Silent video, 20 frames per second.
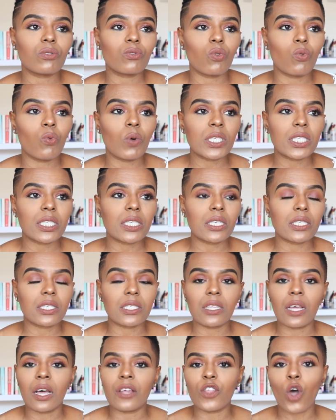
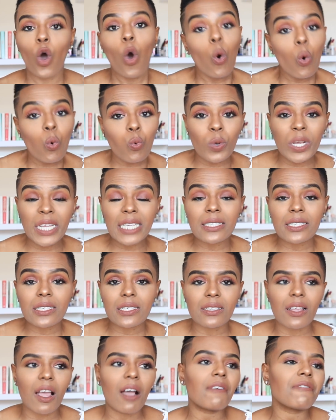the whole wheat
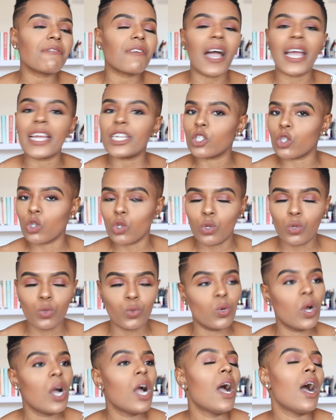stuff I
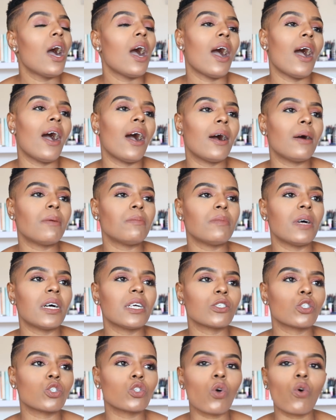do.
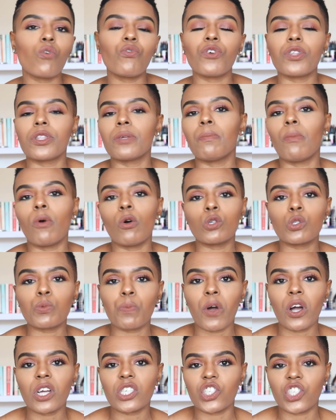So for the most
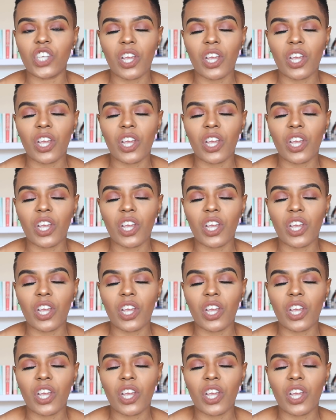part,